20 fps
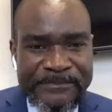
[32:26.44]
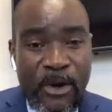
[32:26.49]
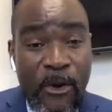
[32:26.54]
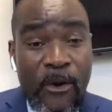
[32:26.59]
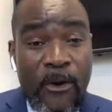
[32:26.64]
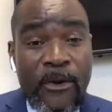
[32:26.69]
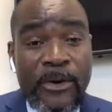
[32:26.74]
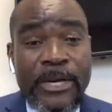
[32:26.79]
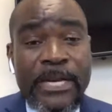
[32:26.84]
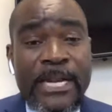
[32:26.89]

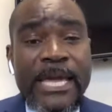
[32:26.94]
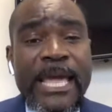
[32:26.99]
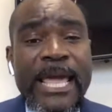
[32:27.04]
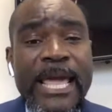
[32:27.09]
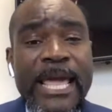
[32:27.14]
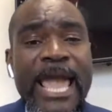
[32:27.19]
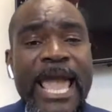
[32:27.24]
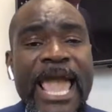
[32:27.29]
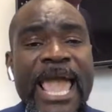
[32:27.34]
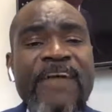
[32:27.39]
on
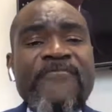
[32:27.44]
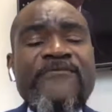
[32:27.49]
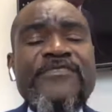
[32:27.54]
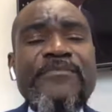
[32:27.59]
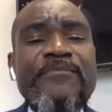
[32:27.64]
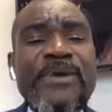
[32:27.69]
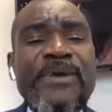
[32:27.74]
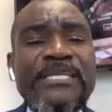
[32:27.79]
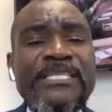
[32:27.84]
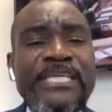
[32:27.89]

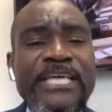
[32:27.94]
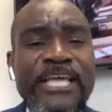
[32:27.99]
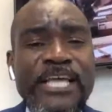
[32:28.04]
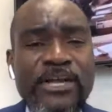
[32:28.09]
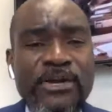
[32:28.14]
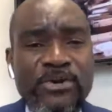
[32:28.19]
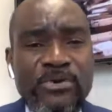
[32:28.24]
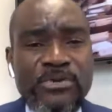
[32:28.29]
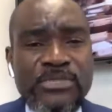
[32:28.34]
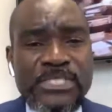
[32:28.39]
everybody,
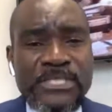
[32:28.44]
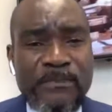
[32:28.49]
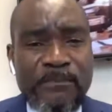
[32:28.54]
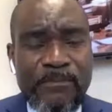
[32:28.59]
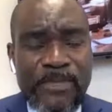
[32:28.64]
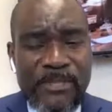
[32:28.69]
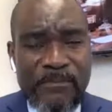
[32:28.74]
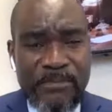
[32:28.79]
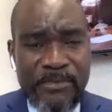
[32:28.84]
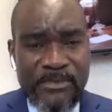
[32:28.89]

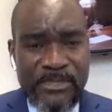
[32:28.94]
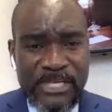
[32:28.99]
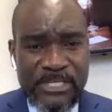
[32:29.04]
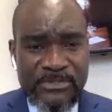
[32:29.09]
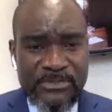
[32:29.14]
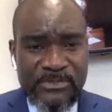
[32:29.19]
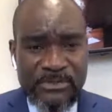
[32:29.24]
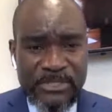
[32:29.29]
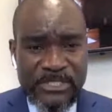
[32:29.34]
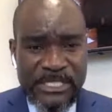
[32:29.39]
including people that
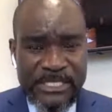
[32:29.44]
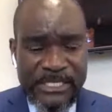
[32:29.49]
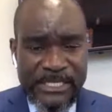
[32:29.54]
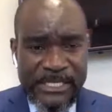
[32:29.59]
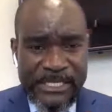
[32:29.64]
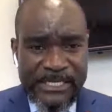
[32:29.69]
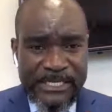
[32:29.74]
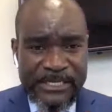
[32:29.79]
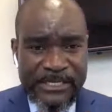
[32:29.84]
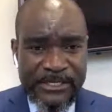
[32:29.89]
do not
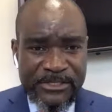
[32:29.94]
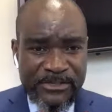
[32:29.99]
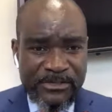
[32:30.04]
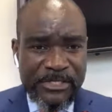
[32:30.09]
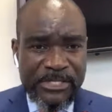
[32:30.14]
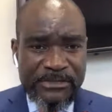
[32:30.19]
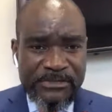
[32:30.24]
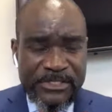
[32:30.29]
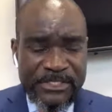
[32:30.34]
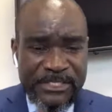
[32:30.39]
adhere to
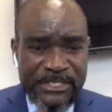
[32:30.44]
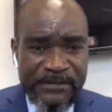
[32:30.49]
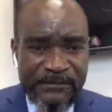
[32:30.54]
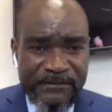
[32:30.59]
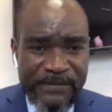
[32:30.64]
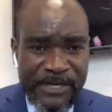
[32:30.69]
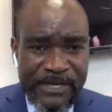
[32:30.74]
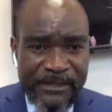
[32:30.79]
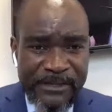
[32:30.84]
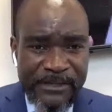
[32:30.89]
the Christian
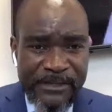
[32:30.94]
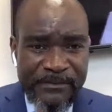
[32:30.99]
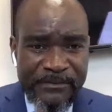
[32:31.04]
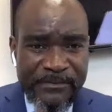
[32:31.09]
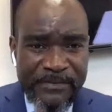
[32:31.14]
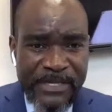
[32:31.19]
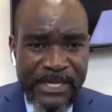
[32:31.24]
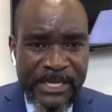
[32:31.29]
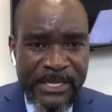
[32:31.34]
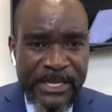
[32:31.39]
faith.
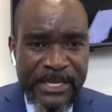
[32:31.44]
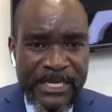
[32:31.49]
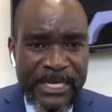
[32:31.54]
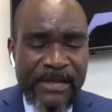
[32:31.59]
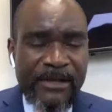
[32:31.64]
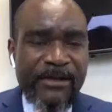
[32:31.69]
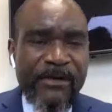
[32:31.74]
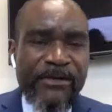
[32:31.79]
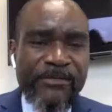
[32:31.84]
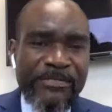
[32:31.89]

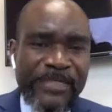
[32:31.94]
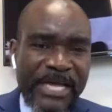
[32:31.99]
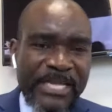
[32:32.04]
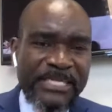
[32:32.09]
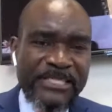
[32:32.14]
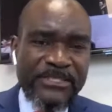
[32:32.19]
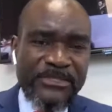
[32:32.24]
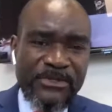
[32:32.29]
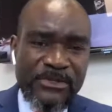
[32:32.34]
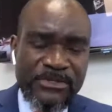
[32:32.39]
Now, that
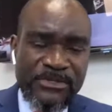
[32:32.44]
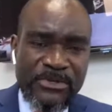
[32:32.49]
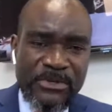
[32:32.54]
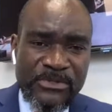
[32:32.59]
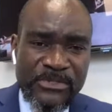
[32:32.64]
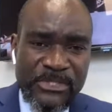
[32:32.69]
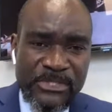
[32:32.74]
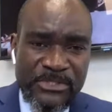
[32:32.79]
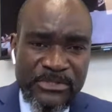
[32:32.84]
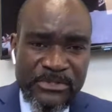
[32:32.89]
is not
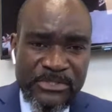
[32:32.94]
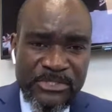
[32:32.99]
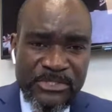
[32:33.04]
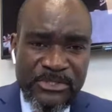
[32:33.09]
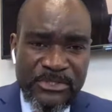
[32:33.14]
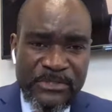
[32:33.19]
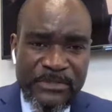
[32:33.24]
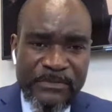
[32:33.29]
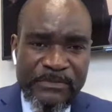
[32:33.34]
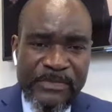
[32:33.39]

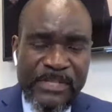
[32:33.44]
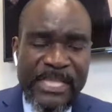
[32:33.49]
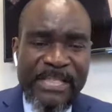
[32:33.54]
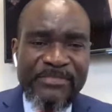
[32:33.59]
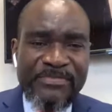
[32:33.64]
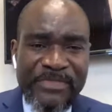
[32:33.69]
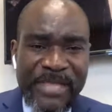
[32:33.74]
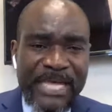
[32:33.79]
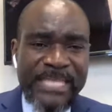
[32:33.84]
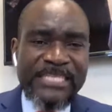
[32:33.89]
constitutional.
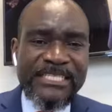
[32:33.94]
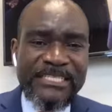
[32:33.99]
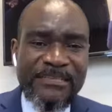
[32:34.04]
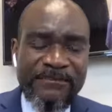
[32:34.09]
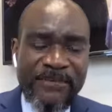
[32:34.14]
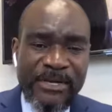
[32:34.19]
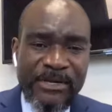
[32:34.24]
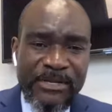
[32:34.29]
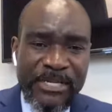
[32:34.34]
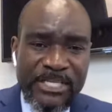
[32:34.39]
That is a
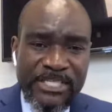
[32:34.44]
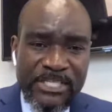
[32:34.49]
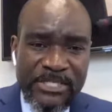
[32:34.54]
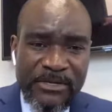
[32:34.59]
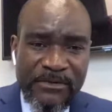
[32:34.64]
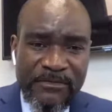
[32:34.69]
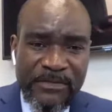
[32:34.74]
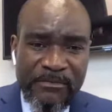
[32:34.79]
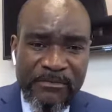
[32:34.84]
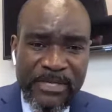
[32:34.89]
violation
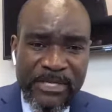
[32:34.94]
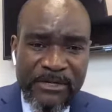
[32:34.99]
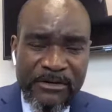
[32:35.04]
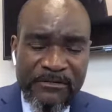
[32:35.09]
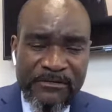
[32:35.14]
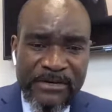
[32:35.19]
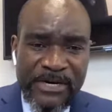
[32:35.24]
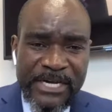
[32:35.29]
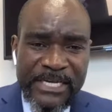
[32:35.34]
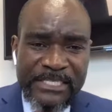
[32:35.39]
of the Bill of
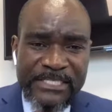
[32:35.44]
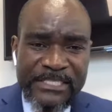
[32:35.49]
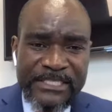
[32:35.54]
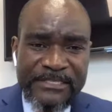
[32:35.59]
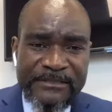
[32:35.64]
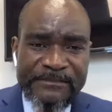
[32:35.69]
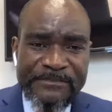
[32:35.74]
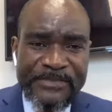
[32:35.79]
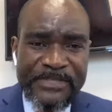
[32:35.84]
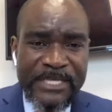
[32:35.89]
Rights.
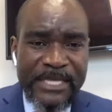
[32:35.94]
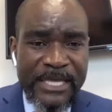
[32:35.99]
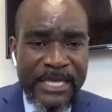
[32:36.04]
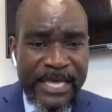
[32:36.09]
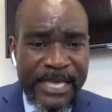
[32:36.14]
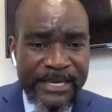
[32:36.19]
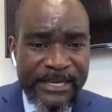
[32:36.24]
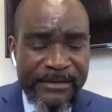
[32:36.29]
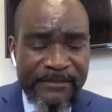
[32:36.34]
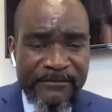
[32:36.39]

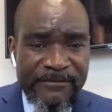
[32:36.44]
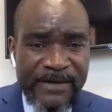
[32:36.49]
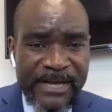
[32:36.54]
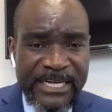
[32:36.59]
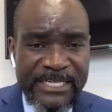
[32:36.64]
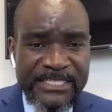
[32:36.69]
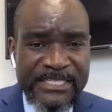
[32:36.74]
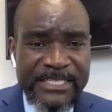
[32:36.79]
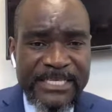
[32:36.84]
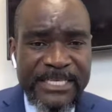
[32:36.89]
And in
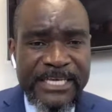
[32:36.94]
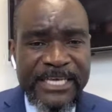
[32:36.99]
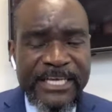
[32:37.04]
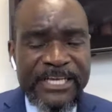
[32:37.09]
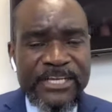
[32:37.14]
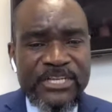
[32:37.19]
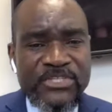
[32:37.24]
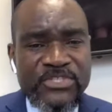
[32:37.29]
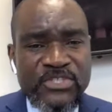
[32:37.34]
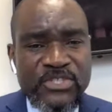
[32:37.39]
fact, it
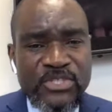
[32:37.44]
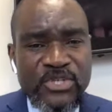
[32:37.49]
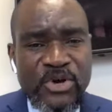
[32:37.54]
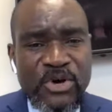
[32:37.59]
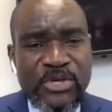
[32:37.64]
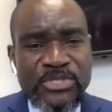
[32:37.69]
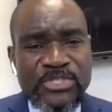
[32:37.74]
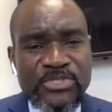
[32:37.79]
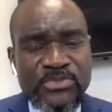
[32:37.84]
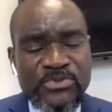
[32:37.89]
is
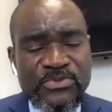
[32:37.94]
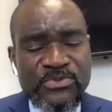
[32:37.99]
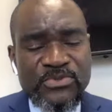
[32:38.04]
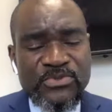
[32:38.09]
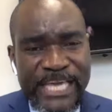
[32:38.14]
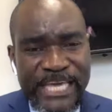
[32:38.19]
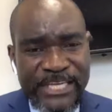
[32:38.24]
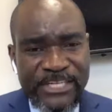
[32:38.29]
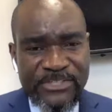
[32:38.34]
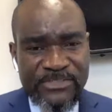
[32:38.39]
not to
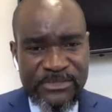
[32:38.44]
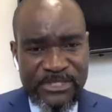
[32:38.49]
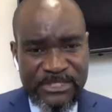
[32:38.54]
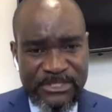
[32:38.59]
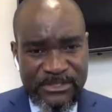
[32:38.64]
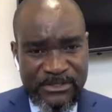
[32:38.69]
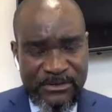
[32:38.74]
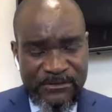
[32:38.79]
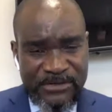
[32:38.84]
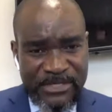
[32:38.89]
the
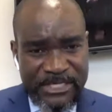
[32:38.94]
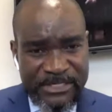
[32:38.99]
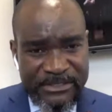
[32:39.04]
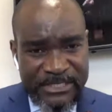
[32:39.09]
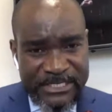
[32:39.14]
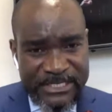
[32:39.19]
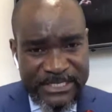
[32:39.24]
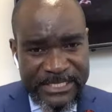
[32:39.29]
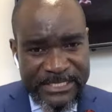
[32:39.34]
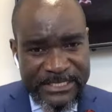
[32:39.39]
interest of the
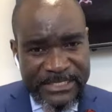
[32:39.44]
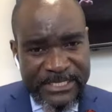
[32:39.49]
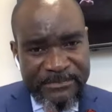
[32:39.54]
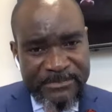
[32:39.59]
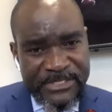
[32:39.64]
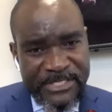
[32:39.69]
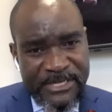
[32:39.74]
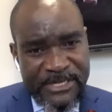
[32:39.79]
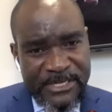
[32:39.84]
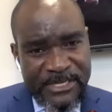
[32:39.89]
Christians
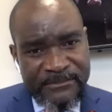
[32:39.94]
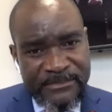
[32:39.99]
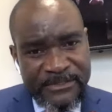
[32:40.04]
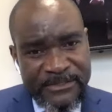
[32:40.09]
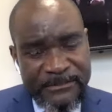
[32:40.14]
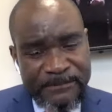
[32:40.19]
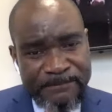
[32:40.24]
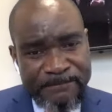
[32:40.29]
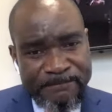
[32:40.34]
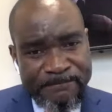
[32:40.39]

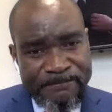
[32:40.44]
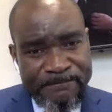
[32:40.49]
themselves,